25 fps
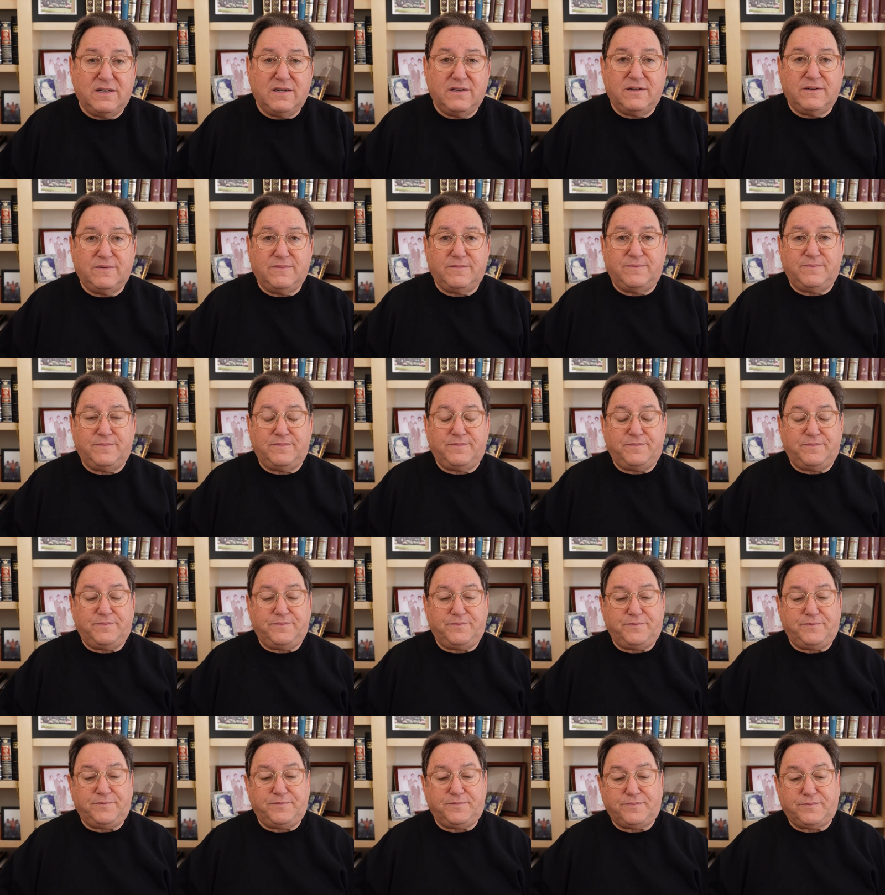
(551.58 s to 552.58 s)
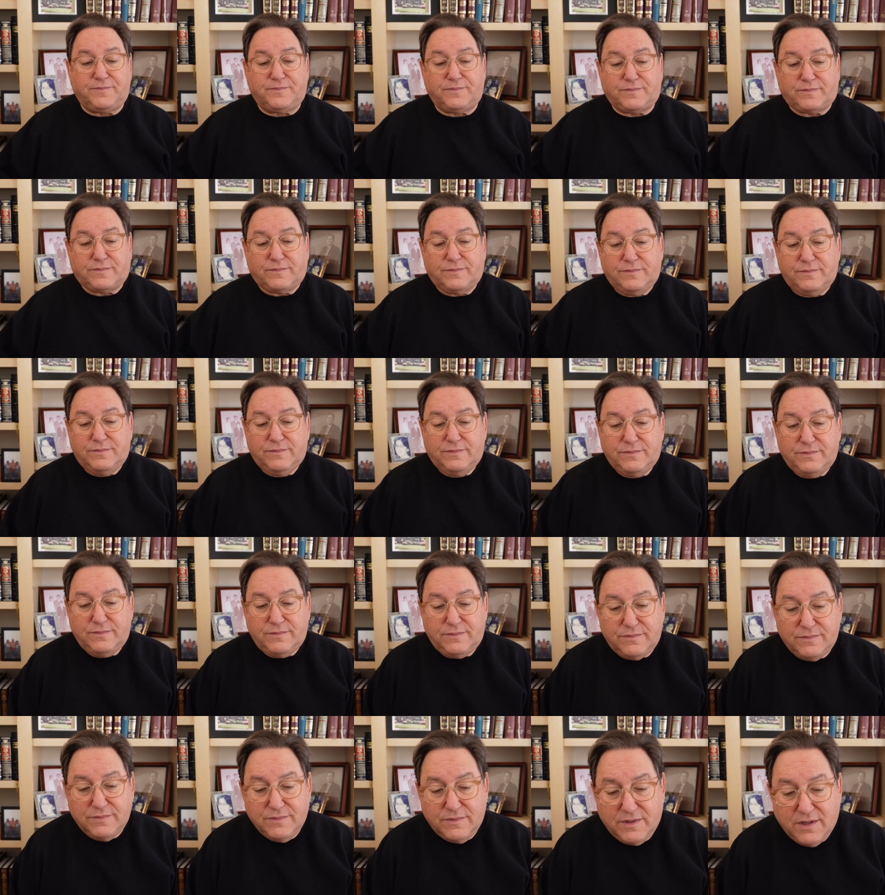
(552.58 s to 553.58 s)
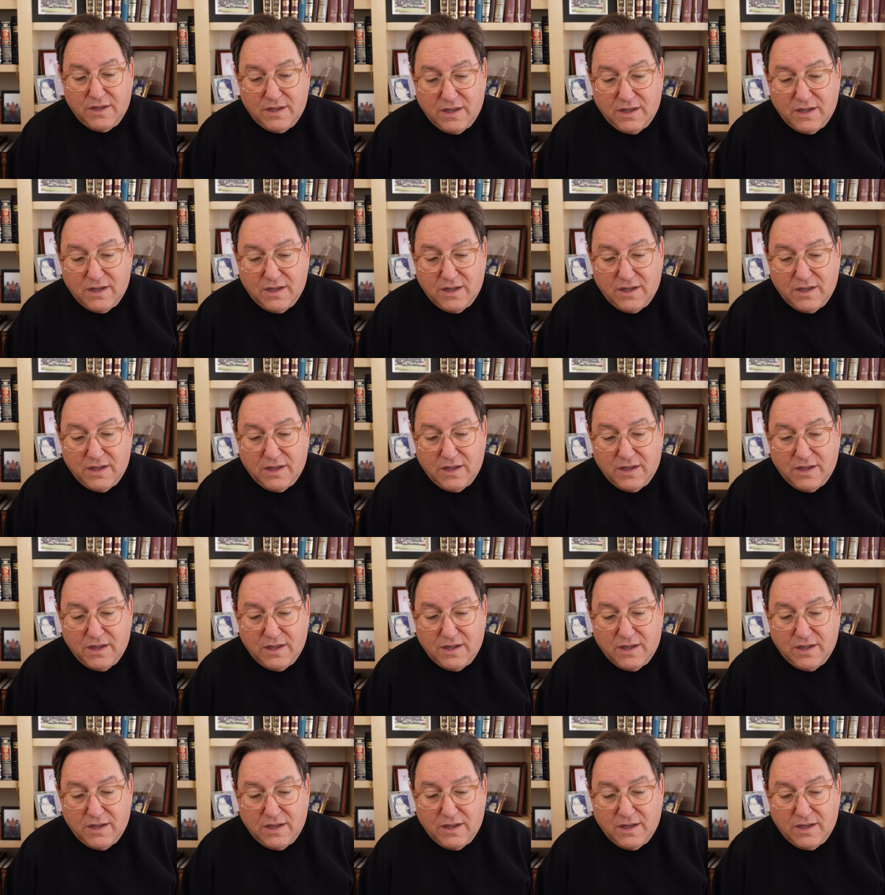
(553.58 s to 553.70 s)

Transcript: No one is speaking in this clip.